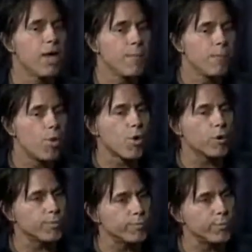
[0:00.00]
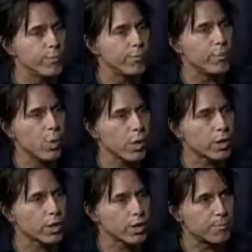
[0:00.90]
more
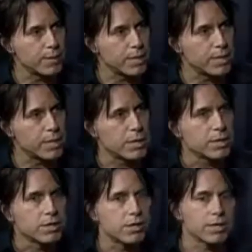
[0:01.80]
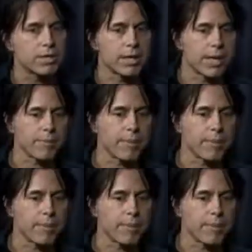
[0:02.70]
complete to get people.